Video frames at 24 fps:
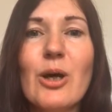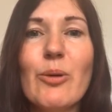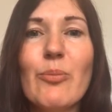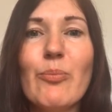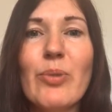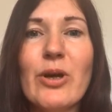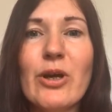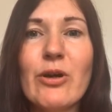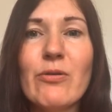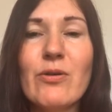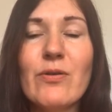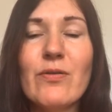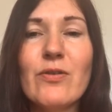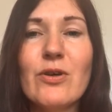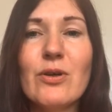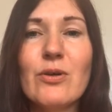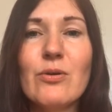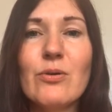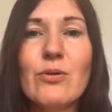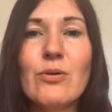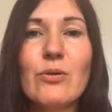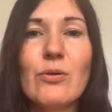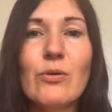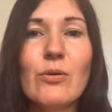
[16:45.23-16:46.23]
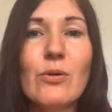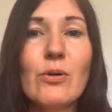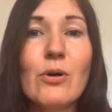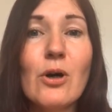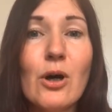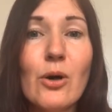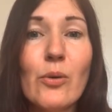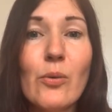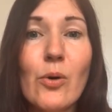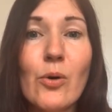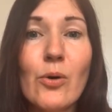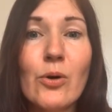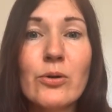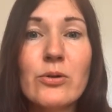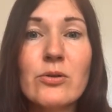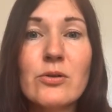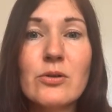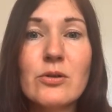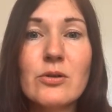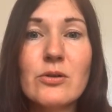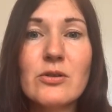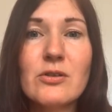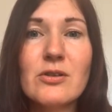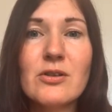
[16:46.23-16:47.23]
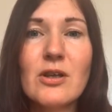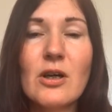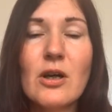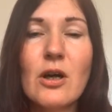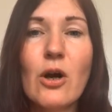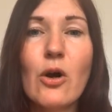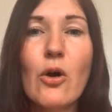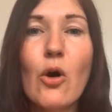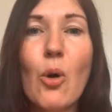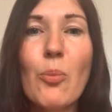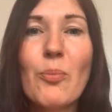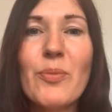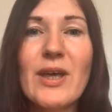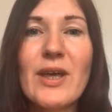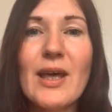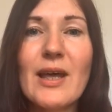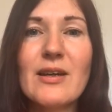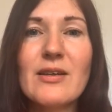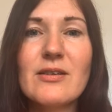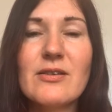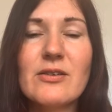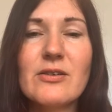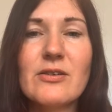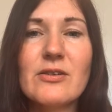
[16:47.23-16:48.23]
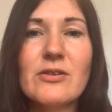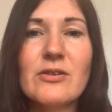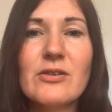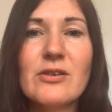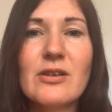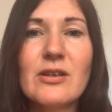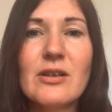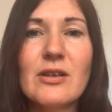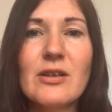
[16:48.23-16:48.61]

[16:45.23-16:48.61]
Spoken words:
peer review, co-authors, copy editors,